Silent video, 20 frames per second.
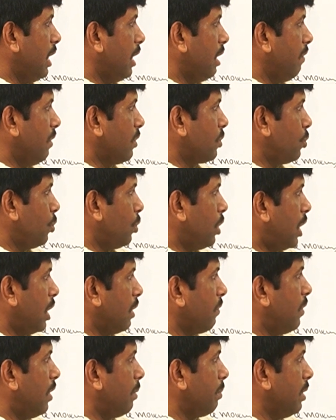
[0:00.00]
liquids do
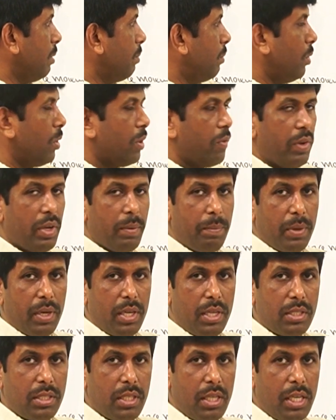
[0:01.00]
not form the more vapor
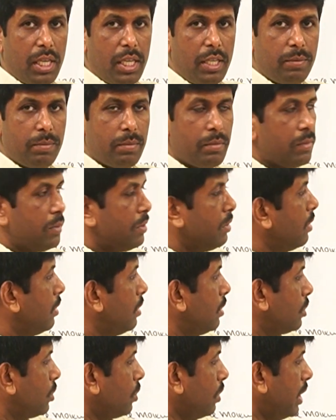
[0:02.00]
easily,
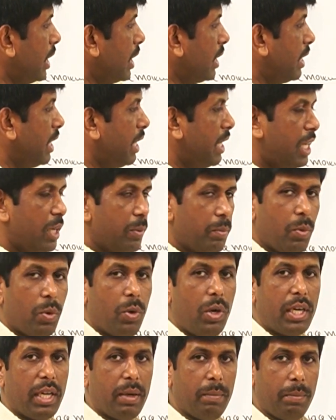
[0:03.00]
so that they need
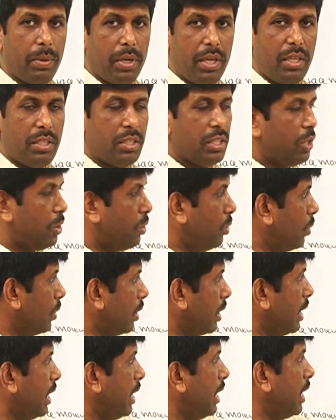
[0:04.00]
more temperature
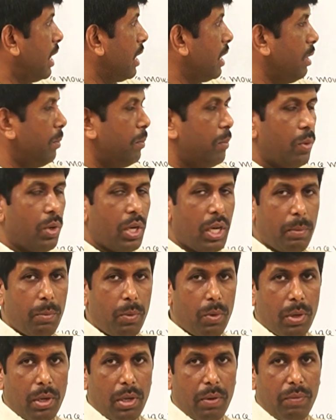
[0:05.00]
to create the more
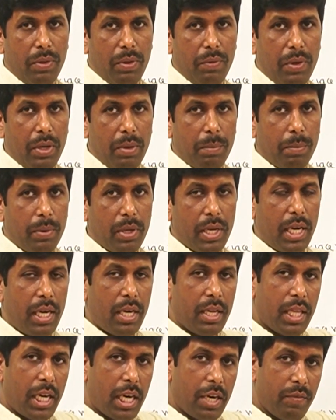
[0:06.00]
amount of the vapor,
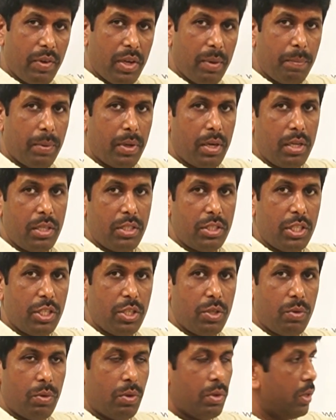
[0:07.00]
and that vapor is
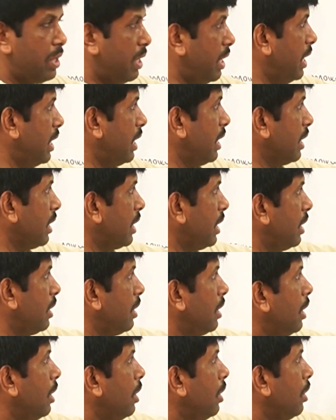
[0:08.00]
creating
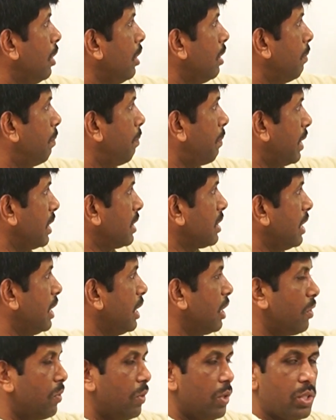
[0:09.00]
the pressure
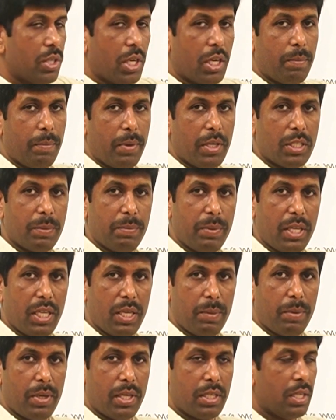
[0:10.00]
equals to
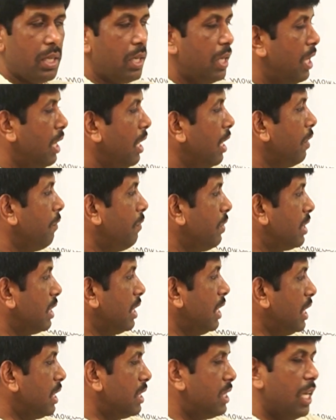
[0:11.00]
atmospheric pressure, which
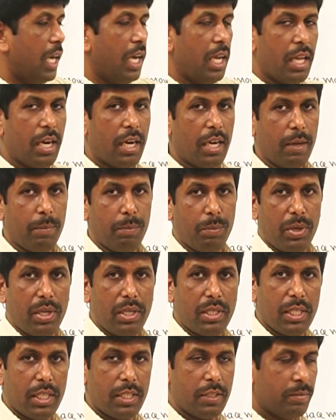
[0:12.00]
needs the higher
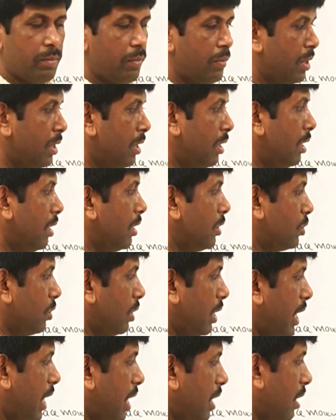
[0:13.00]
temperatures.
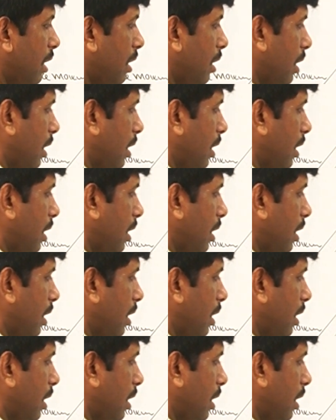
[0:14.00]
So that